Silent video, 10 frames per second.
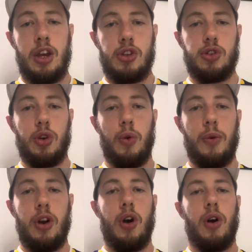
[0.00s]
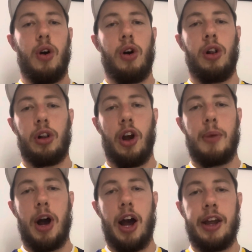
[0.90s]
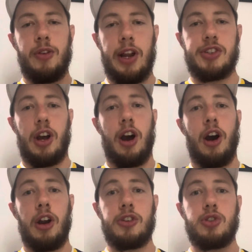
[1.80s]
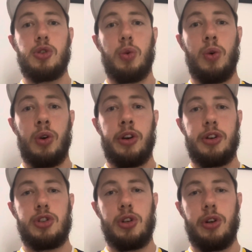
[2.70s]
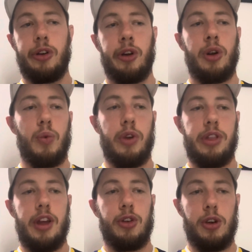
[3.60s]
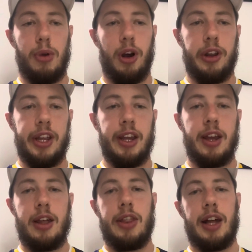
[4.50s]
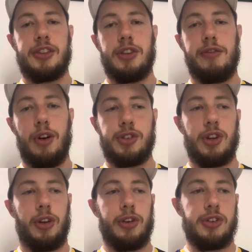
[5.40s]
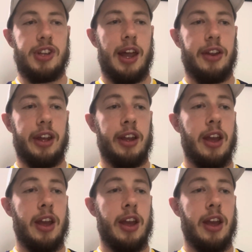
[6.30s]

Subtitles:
So all carbohydrates are stored sugar within your body. That's the first understanding.